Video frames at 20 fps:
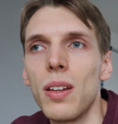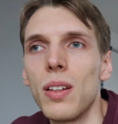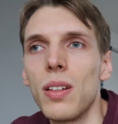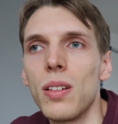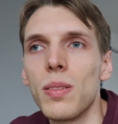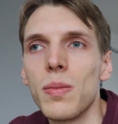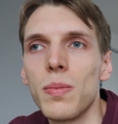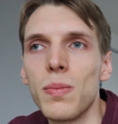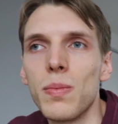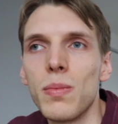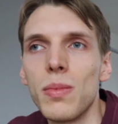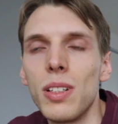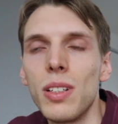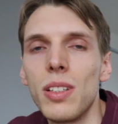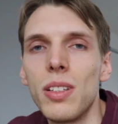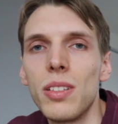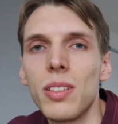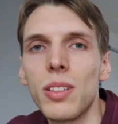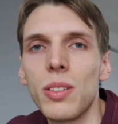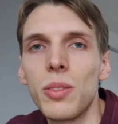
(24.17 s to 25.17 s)
It
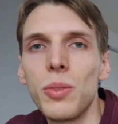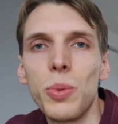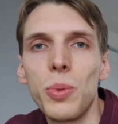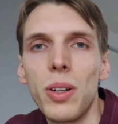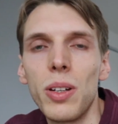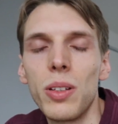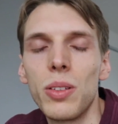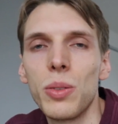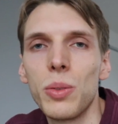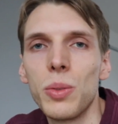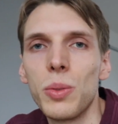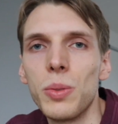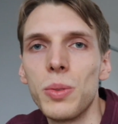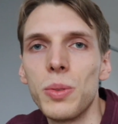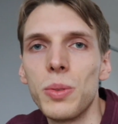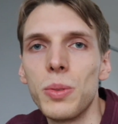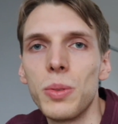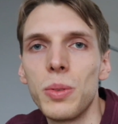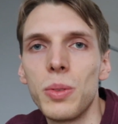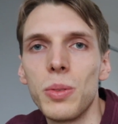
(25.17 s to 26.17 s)
is a good way
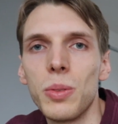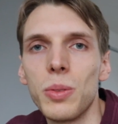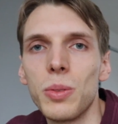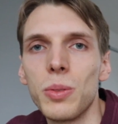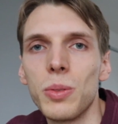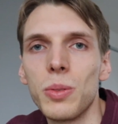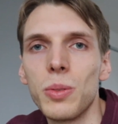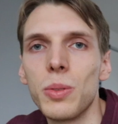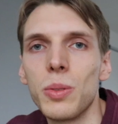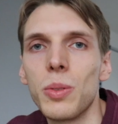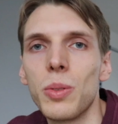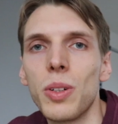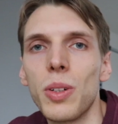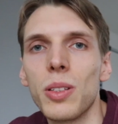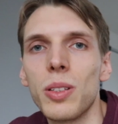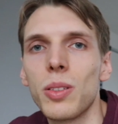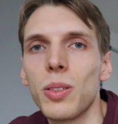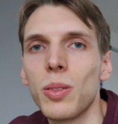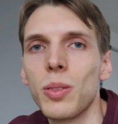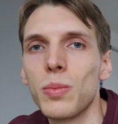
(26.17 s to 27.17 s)
to run
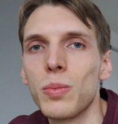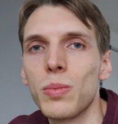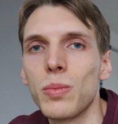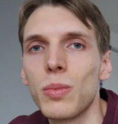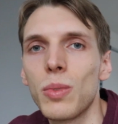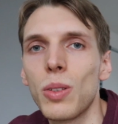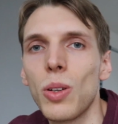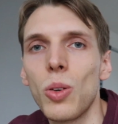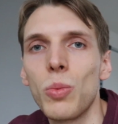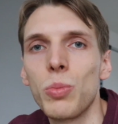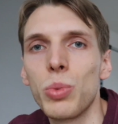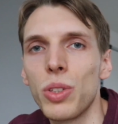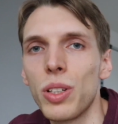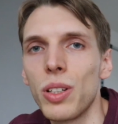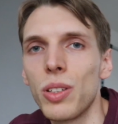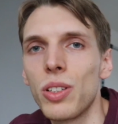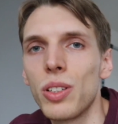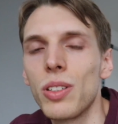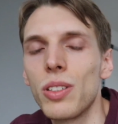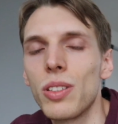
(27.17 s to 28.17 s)
some
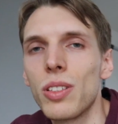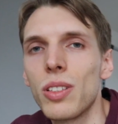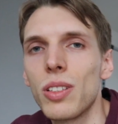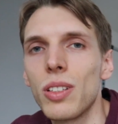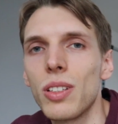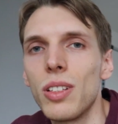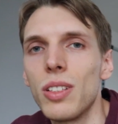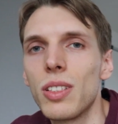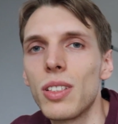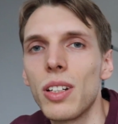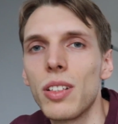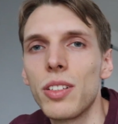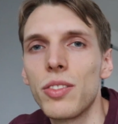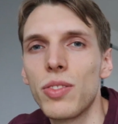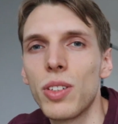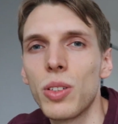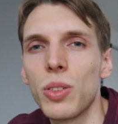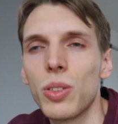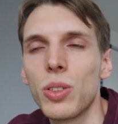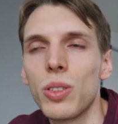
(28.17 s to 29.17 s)
computations inside a
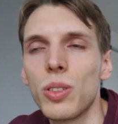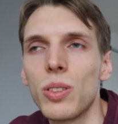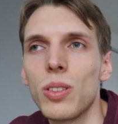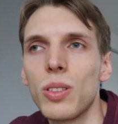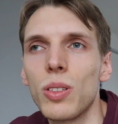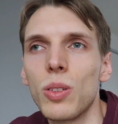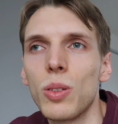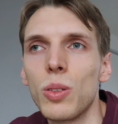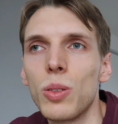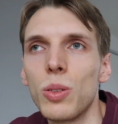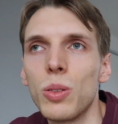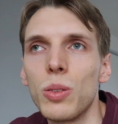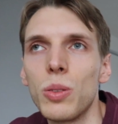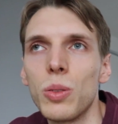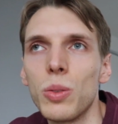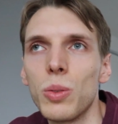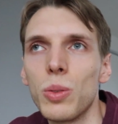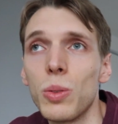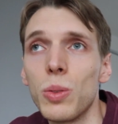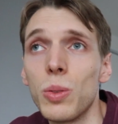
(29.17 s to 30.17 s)
function or
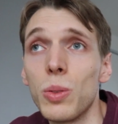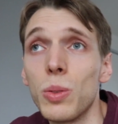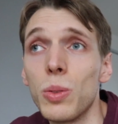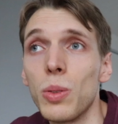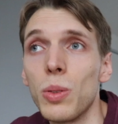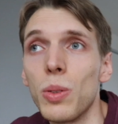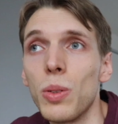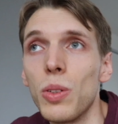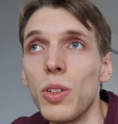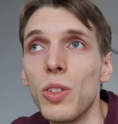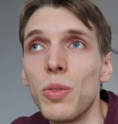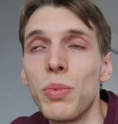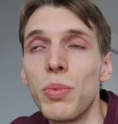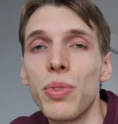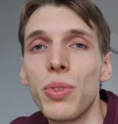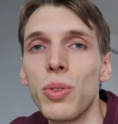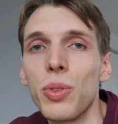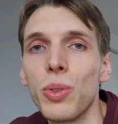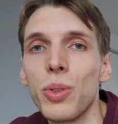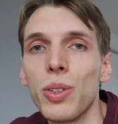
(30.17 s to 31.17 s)
to loop
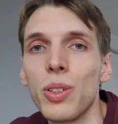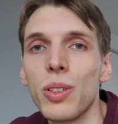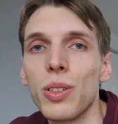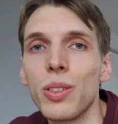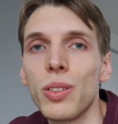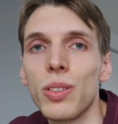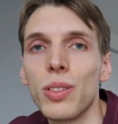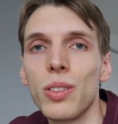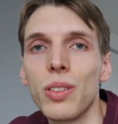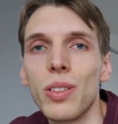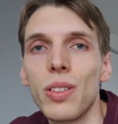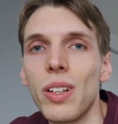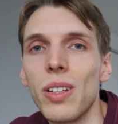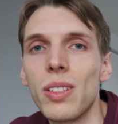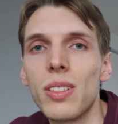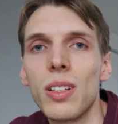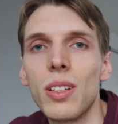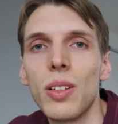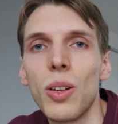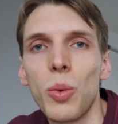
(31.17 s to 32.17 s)
through a uh, nested